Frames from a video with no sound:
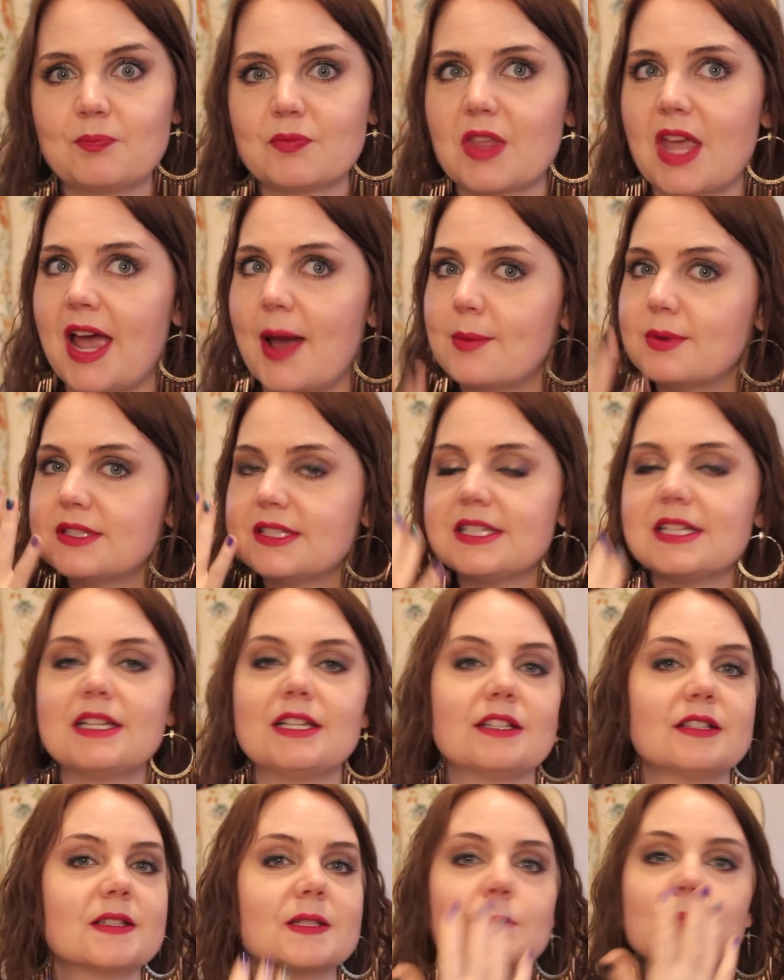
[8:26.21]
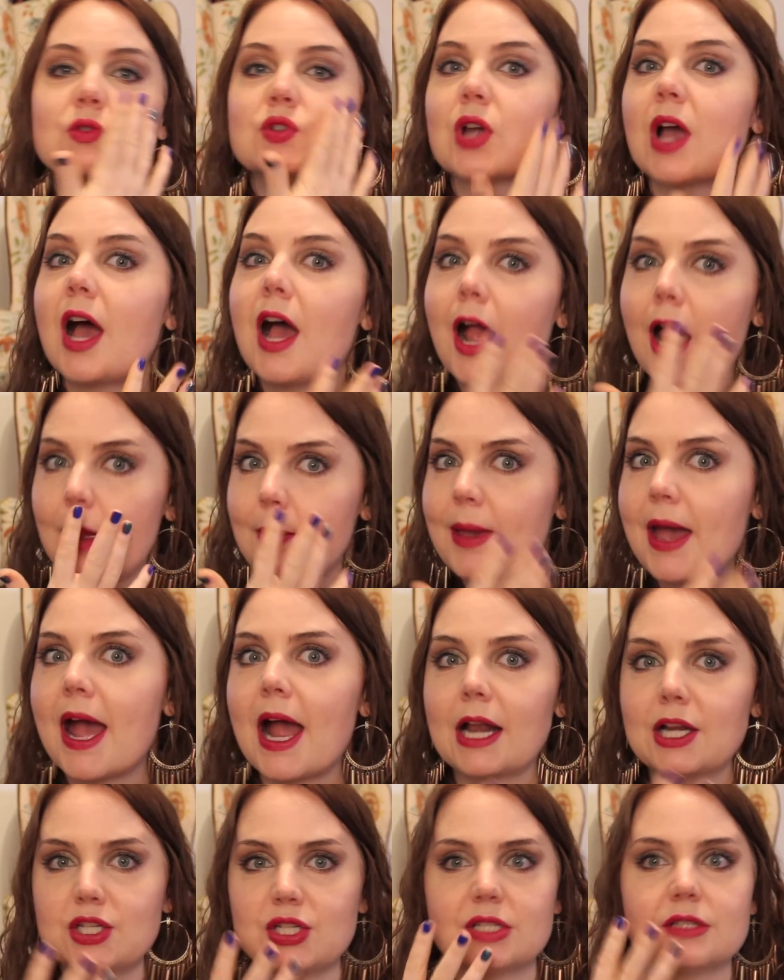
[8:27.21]
I was getting some dry
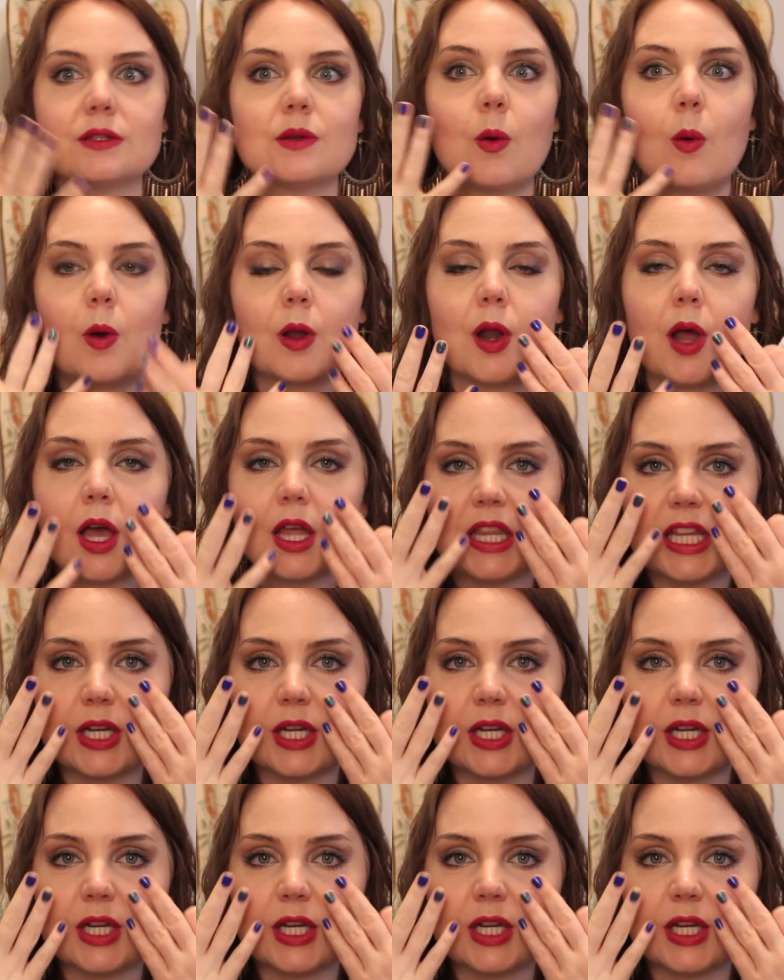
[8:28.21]
patches going on,